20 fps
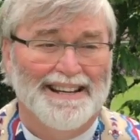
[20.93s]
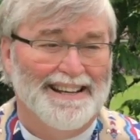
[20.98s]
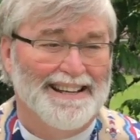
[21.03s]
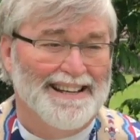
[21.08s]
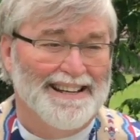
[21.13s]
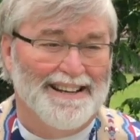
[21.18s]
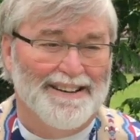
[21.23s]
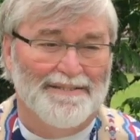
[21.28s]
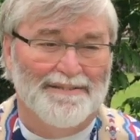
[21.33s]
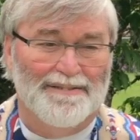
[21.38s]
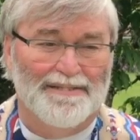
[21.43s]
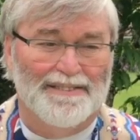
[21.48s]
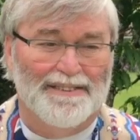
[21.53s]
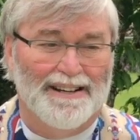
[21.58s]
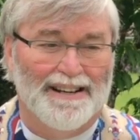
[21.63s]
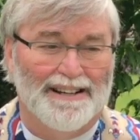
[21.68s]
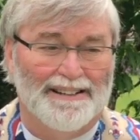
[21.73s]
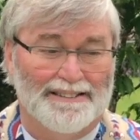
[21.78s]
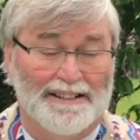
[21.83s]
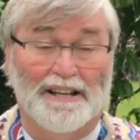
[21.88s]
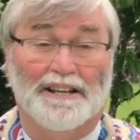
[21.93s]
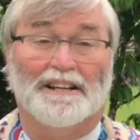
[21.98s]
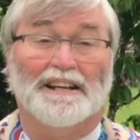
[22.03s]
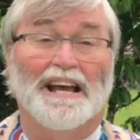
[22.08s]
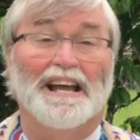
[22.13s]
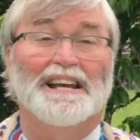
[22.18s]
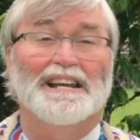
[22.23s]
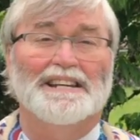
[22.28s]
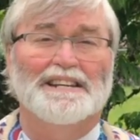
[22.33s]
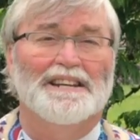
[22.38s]

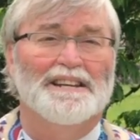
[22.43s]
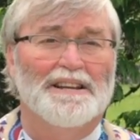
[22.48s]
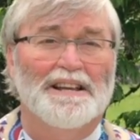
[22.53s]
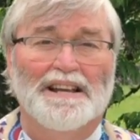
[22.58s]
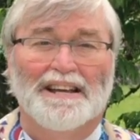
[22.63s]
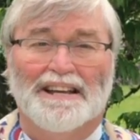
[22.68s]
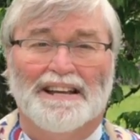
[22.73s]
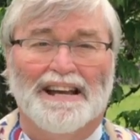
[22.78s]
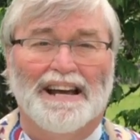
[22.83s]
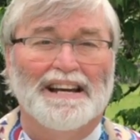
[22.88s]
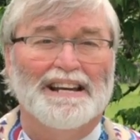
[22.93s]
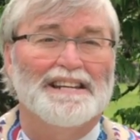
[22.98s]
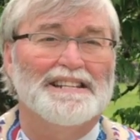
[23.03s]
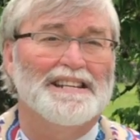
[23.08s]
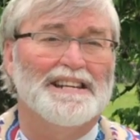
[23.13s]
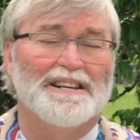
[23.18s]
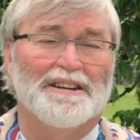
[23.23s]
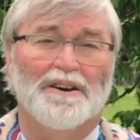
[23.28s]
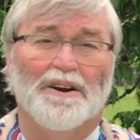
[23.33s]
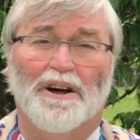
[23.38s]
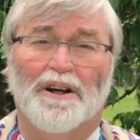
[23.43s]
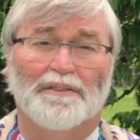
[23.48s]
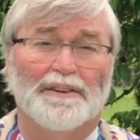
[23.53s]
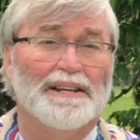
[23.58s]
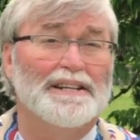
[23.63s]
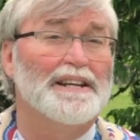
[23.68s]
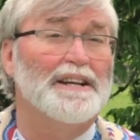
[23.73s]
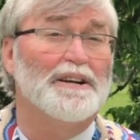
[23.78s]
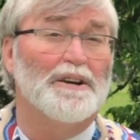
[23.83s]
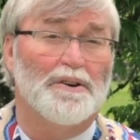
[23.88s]
Kind of did it all, and they
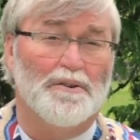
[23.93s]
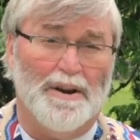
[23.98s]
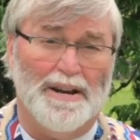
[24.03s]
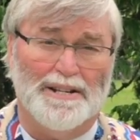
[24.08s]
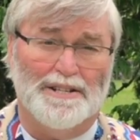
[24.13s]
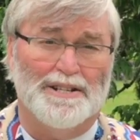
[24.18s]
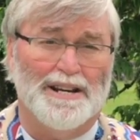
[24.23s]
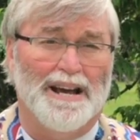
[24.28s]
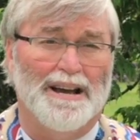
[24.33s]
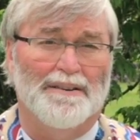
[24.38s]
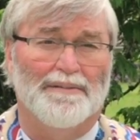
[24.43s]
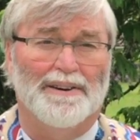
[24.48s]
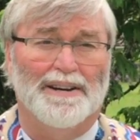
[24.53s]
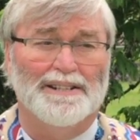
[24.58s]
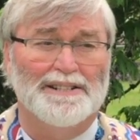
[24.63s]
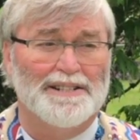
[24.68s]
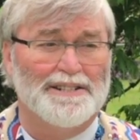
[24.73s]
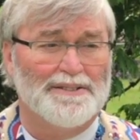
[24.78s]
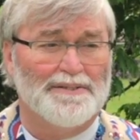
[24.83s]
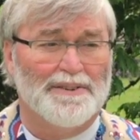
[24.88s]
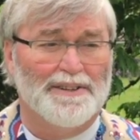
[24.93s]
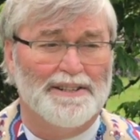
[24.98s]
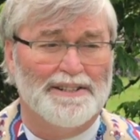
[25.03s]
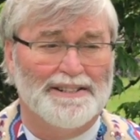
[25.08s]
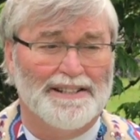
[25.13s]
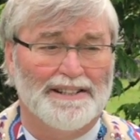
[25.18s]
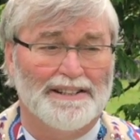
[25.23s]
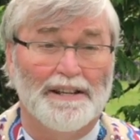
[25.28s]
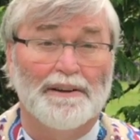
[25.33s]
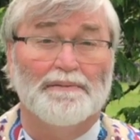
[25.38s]
did a great job, and I just wanted
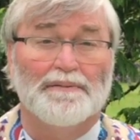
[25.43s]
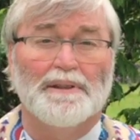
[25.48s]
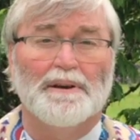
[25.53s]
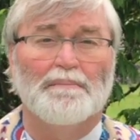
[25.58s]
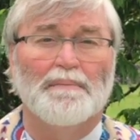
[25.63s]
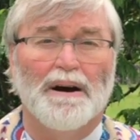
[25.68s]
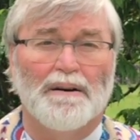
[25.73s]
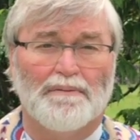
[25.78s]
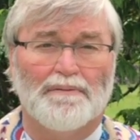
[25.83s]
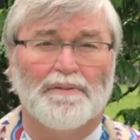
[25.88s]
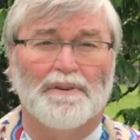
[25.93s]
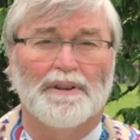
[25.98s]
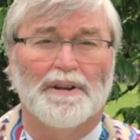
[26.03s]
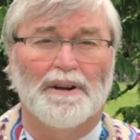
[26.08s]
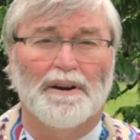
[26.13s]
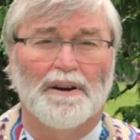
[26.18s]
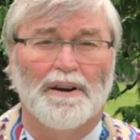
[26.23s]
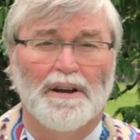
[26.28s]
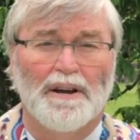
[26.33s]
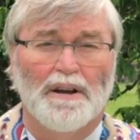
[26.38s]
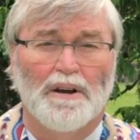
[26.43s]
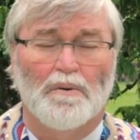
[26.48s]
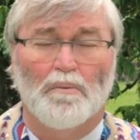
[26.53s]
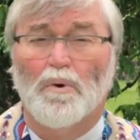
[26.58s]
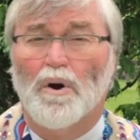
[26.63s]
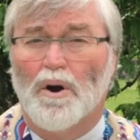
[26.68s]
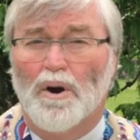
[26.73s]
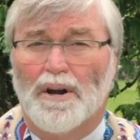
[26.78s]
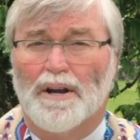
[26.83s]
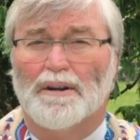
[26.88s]
to lift them up for their
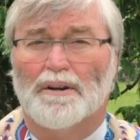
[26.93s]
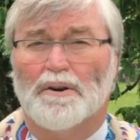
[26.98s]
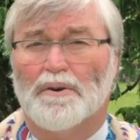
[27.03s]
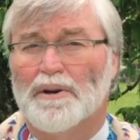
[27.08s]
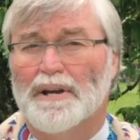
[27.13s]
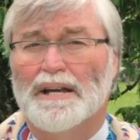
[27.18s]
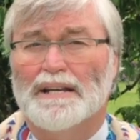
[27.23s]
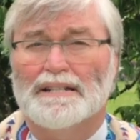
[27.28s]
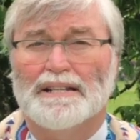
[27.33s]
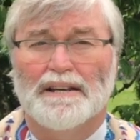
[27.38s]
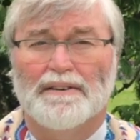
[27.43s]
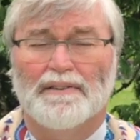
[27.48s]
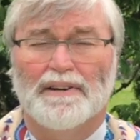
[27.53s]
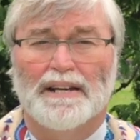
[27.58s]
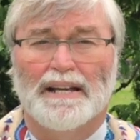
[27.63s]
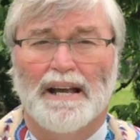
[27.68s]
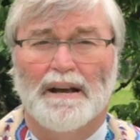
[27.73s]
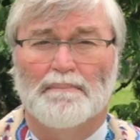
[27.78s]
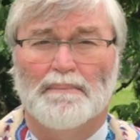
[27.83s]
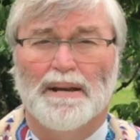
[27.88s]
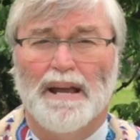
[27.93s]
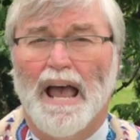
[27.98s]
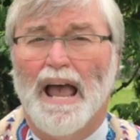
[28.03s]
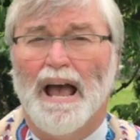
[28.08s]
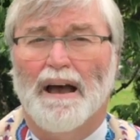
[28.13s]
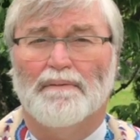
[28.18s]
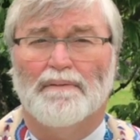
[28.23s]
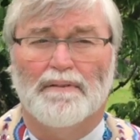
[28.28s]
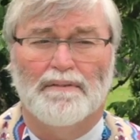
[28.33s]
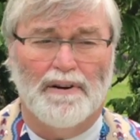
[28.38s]
work and creativity on
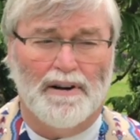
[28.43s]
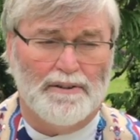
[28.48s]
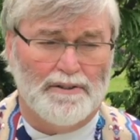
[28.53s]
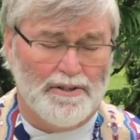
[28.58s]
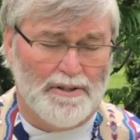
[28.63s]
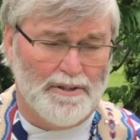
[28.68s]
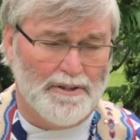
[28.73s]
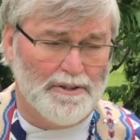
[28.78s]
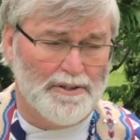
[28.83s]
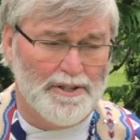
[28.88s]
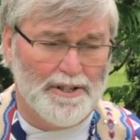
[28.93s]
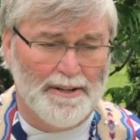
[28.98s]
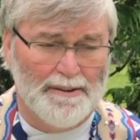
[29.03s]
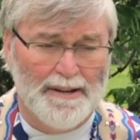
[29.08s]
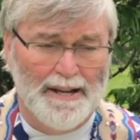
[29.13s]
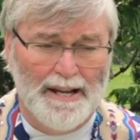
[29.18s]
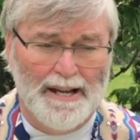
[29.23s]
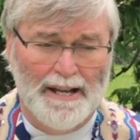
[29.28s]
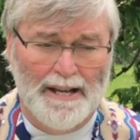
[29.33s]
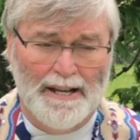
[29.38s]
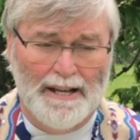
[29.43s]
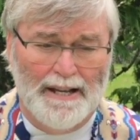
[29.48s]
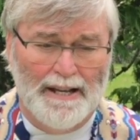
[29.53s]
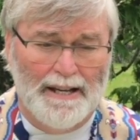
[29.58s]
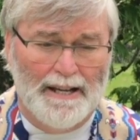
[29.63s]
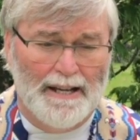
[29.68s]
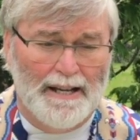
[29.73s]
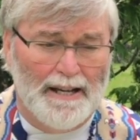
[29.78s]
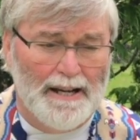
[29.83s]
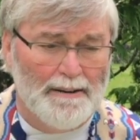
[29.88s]
behalf of our
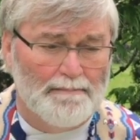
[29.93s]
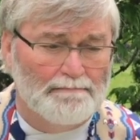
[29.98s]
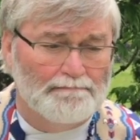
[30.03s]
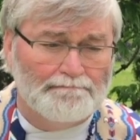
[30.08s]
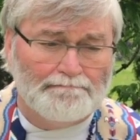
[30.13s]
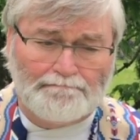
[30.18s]
church.